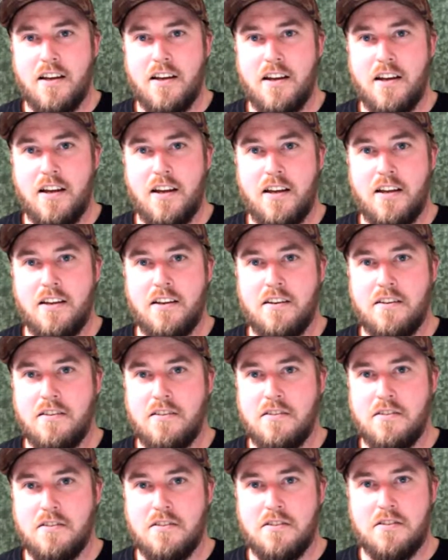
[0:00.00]

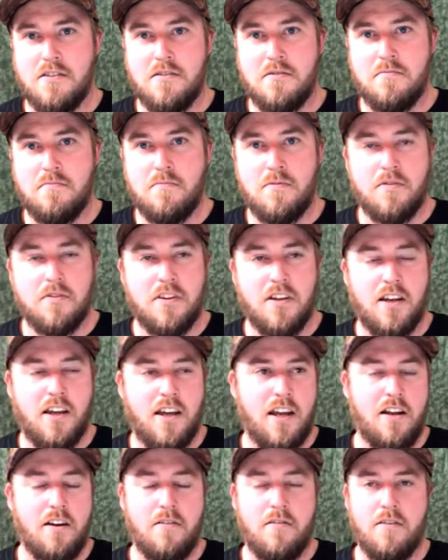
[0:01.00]
and with the
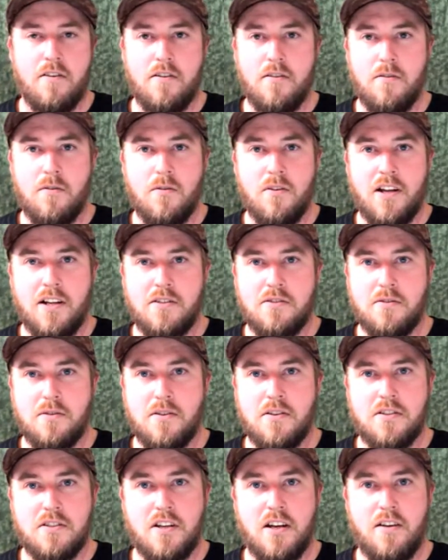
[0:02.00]
heater and all that sort
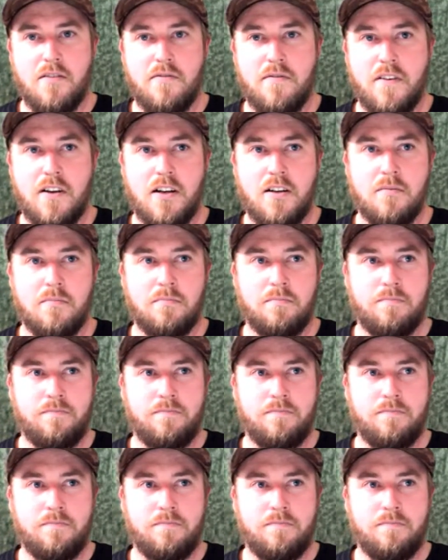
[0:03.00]
of stuff. I